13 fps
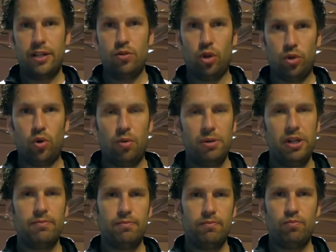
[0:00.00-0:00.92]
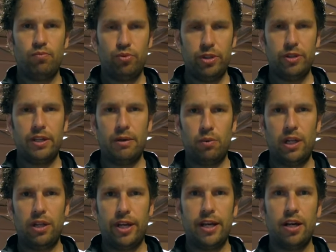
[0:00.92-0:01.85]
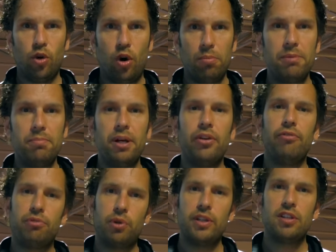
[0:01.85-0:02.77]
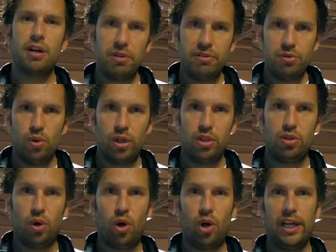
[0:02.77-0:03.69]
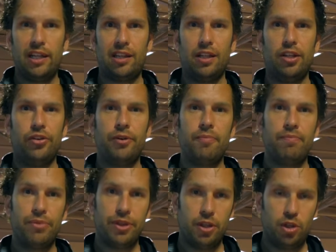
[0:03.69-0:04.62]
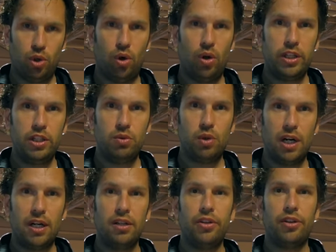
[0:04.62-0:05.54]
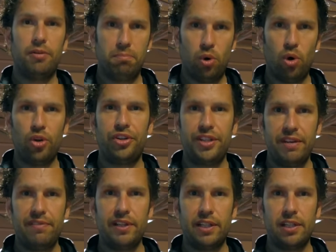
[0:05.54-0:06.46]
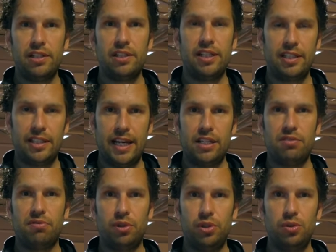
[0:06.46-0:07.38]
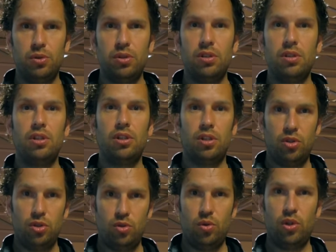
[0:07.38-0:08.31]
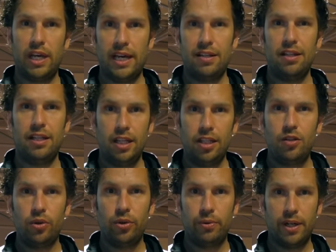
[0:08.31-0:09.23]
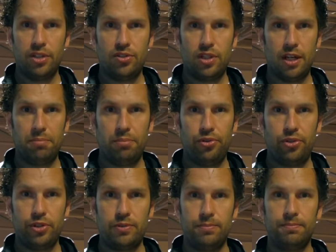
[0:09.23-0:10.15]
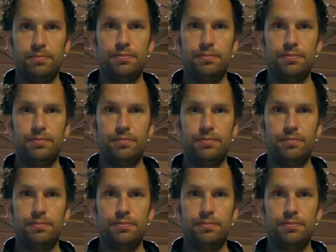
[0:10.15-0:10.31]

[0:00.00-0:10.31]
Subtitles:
normal, they are normal, but for example, if you are a tall athlete, the taller you are, the more difficult it gets for you to get into the right start position.